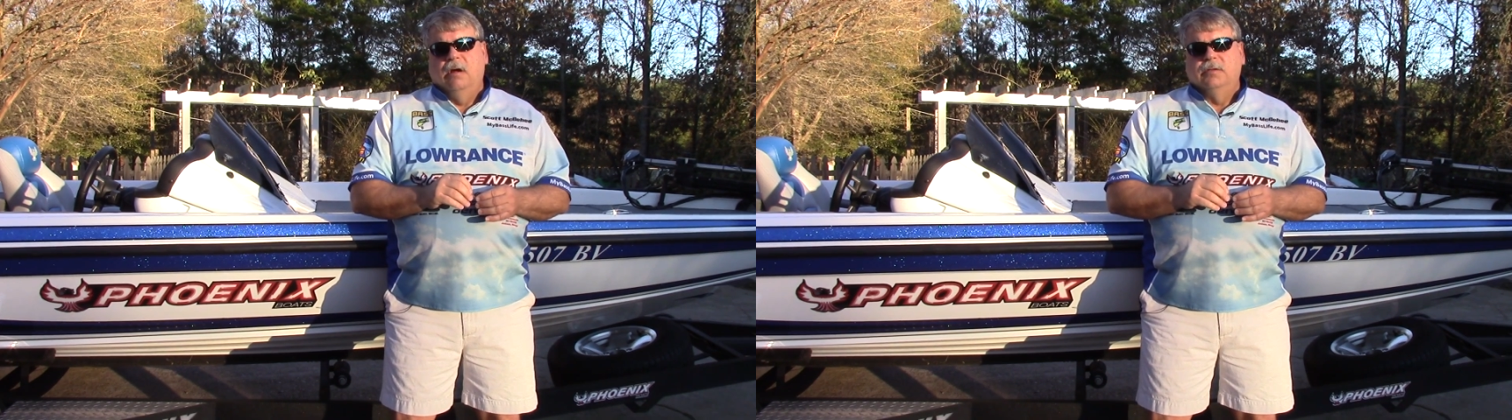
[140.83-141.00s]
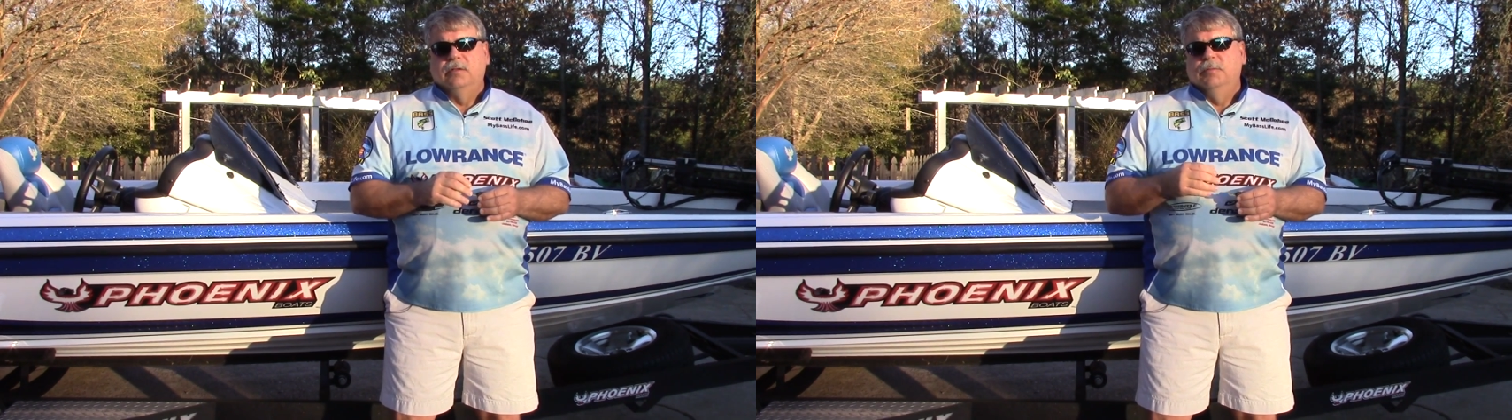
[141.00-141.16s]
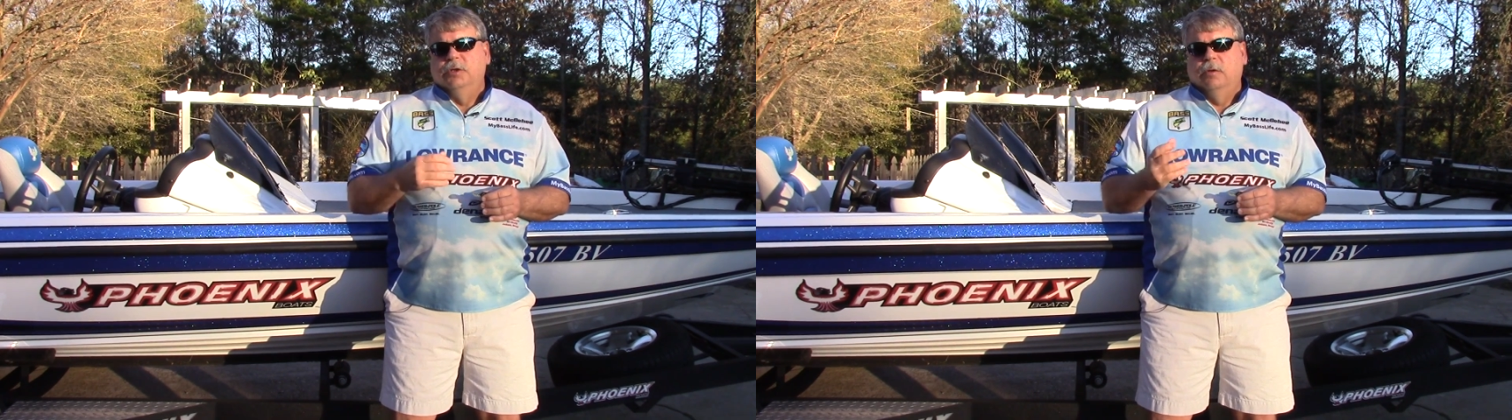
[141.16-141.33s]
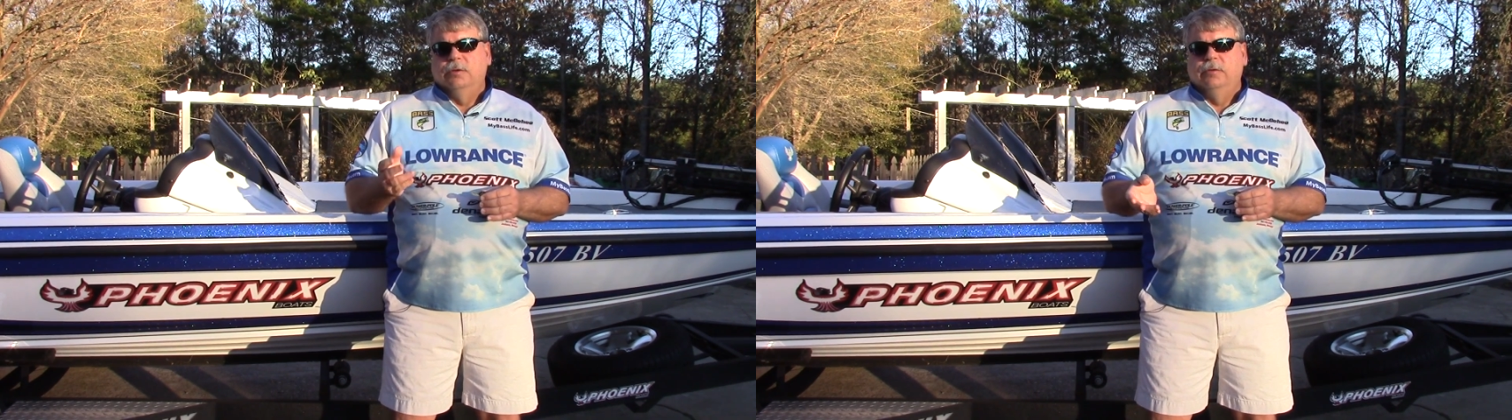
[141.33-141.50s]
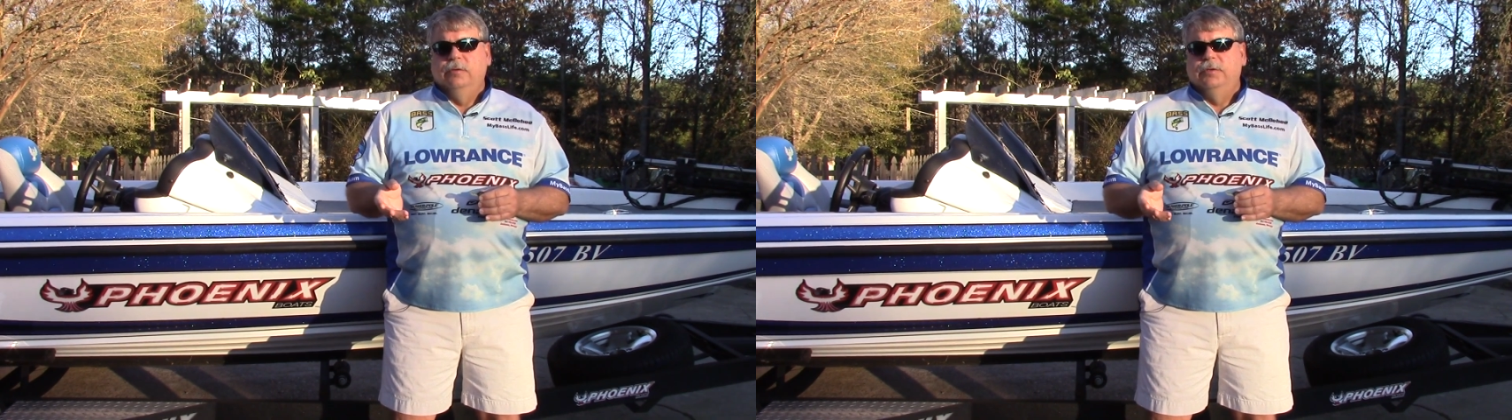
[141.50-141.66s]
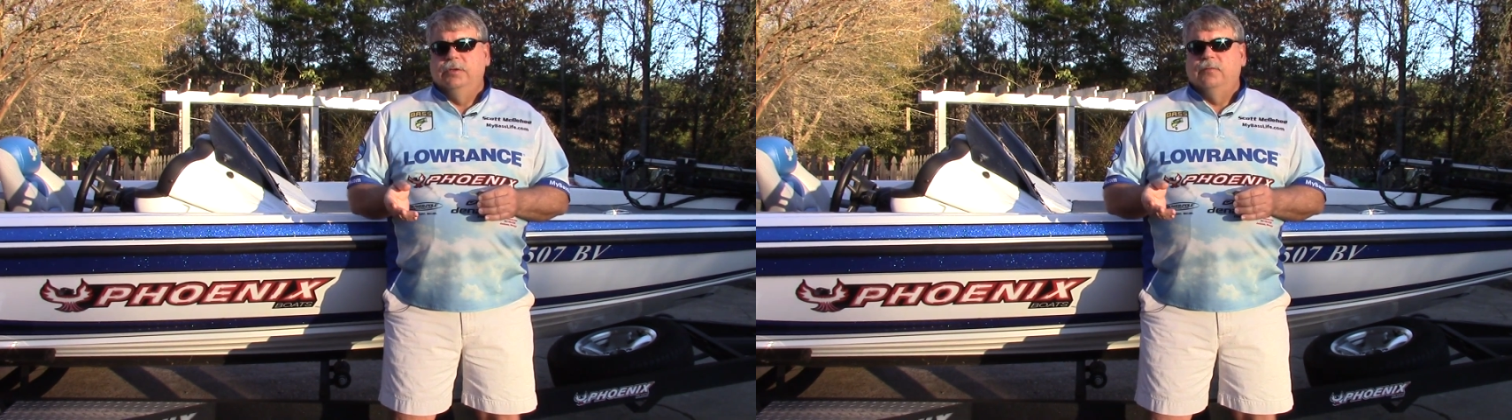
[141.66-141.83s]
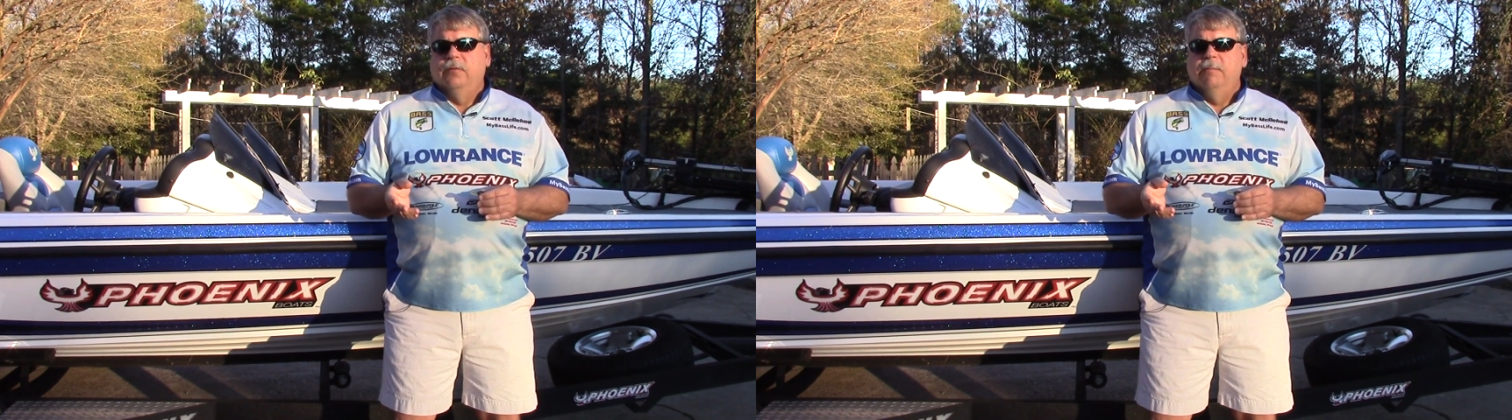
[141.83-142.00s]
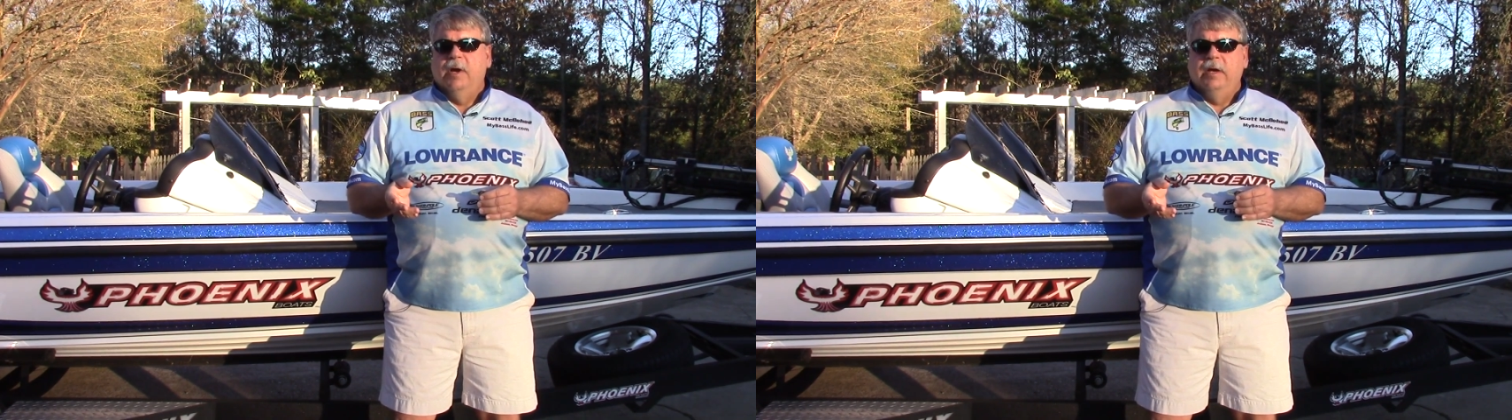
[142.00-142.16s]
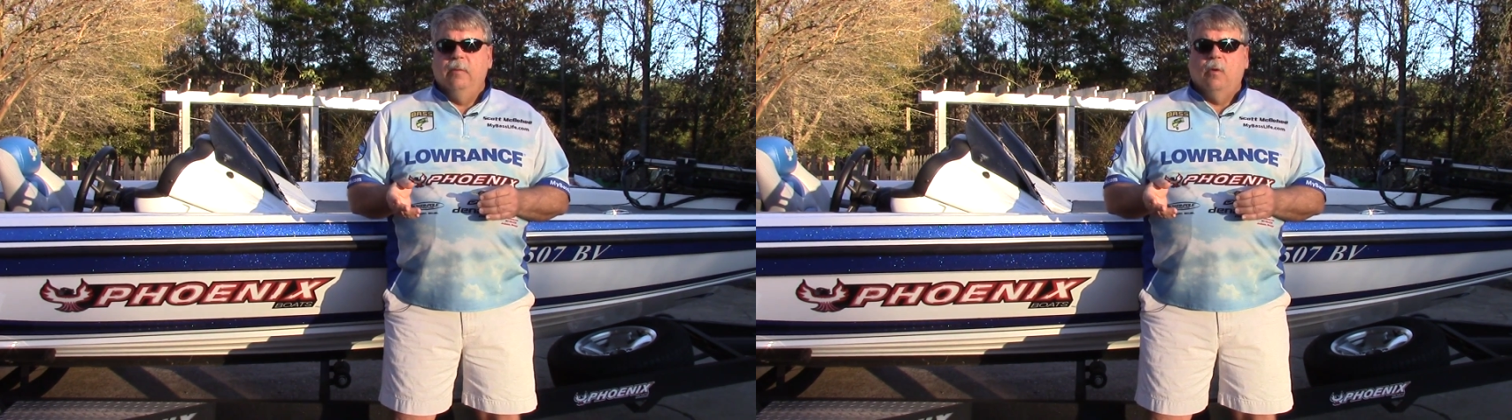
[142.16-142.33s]
some chartreuses for
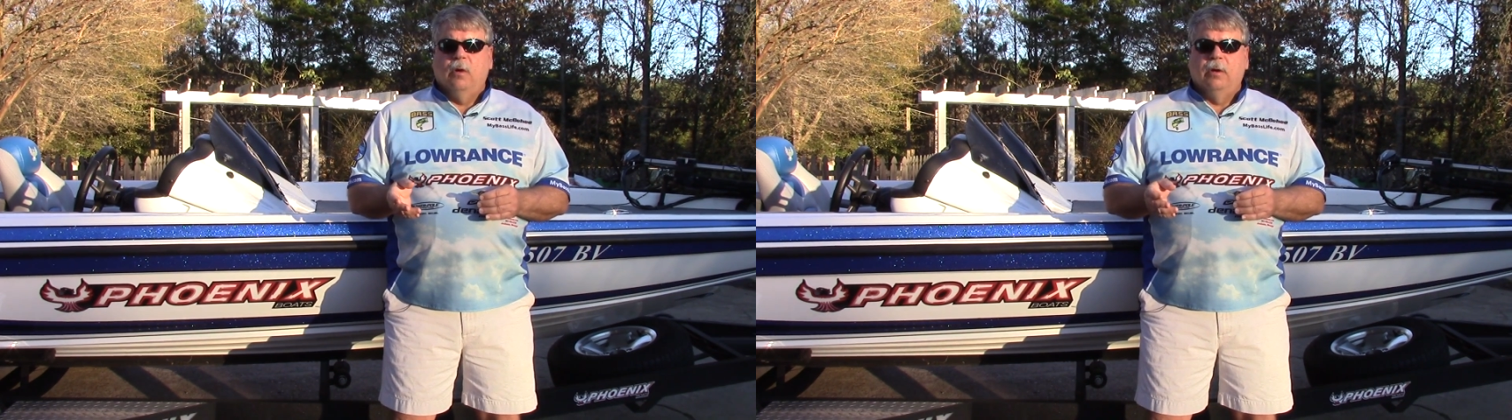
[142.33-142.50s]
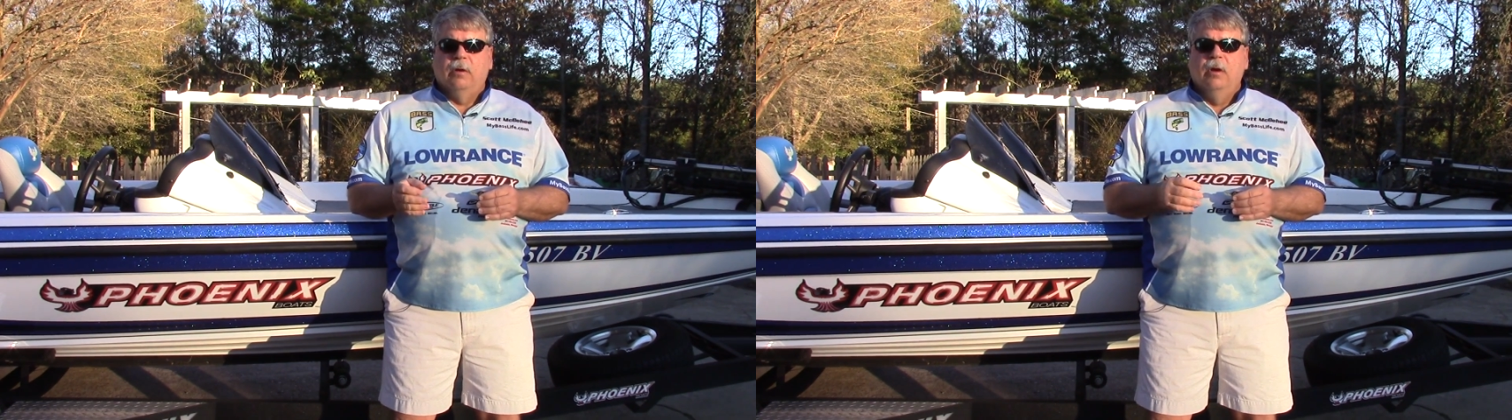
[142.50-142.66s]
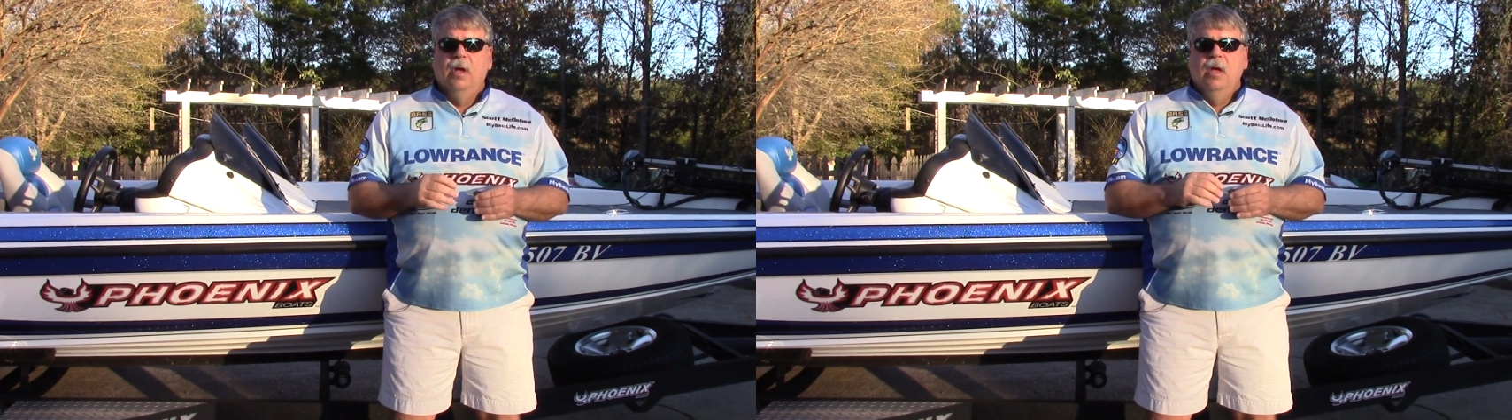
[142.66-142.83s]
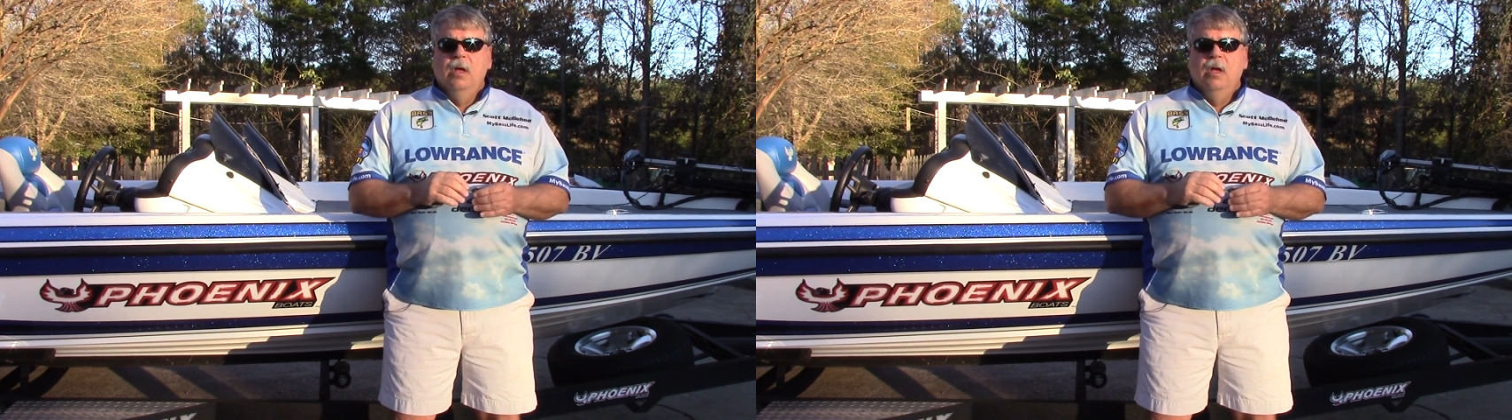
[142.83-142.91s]
muddy water,